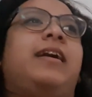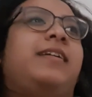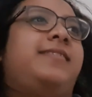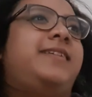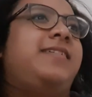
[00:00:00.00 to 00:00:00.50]

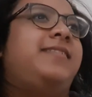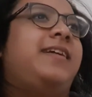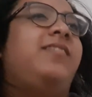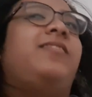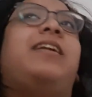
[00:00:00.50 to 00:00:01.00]
stay
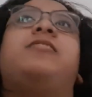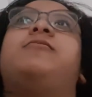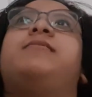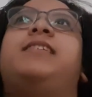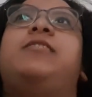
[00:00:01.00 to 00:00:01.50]
safe, and I
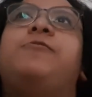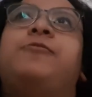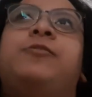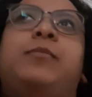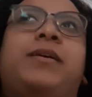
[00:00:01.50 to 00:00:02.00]
shall see you
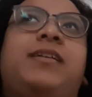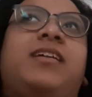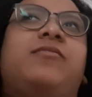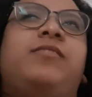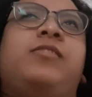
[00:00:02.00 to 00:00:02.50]
all in my
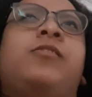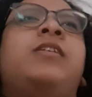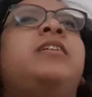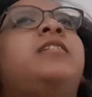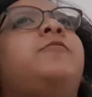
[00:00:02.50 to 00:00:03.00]
next video,
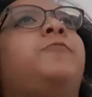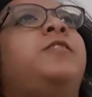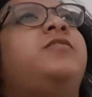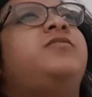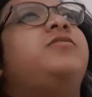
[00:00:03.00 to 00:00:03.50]

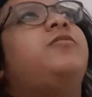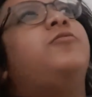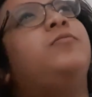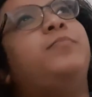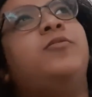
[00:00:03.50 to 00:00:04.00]
which
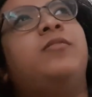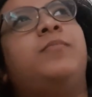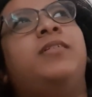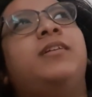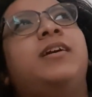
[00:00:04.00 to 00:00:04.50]
could be on a
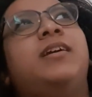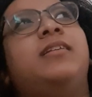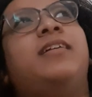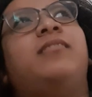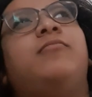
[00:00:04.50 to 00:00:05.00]
Monday
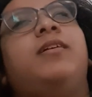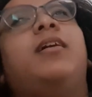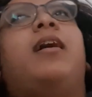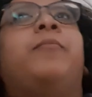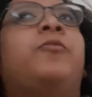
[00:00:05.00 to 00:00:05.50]
next
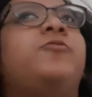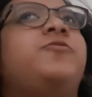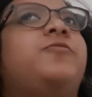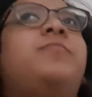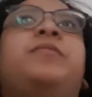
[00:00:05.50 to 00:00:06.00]
week. I'm not sure,